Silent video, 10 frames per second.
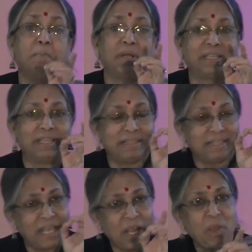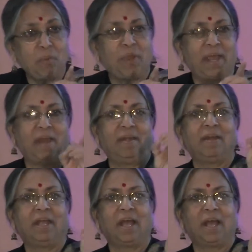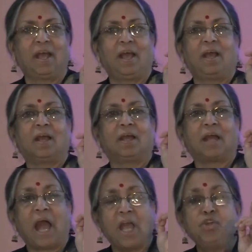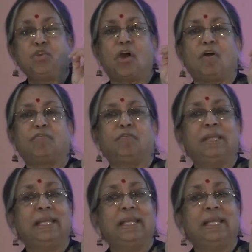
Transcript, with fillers: But then they were kind of